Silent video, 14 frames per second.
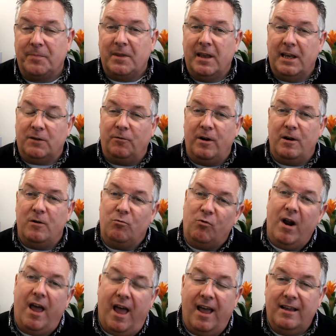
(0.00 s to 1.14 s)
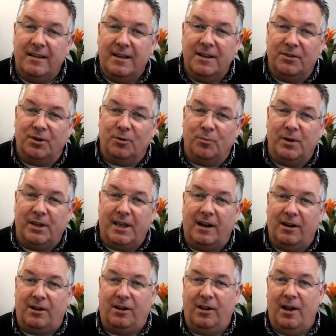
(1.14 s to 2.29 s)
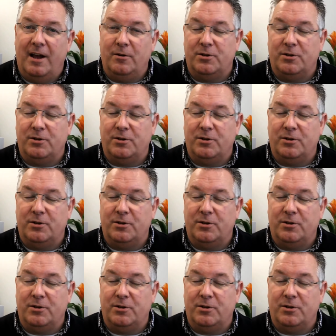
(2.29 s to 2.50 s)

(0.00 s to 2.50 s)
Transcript: It's very rare that we get a client